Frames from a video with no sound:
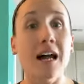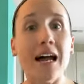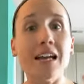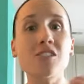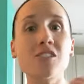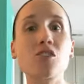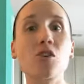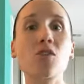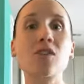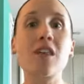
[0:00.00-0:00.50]

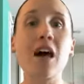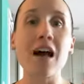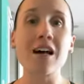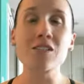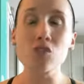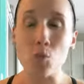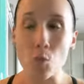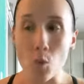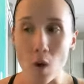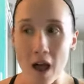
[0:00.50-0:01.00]
And so
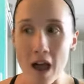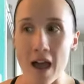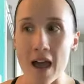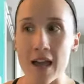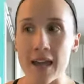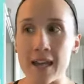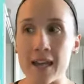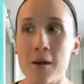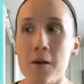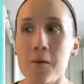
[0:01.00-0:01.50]
that's
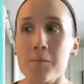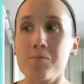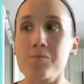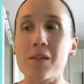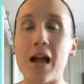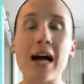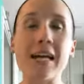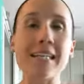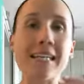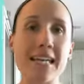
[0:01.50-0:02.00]
why
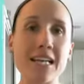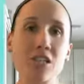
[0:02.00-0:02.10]
I can't